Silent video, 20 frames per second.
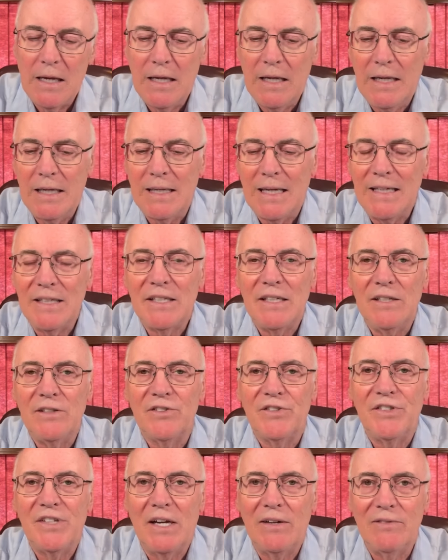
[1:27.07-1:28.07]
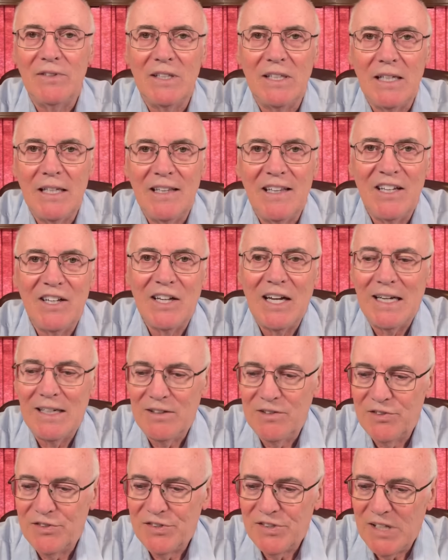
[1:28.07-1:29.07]
In 1970, the
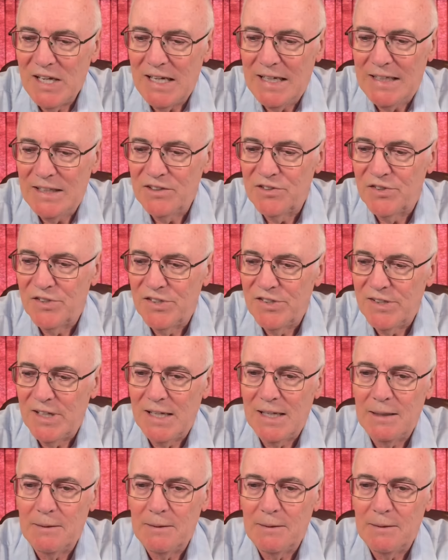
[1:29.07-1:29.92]
United States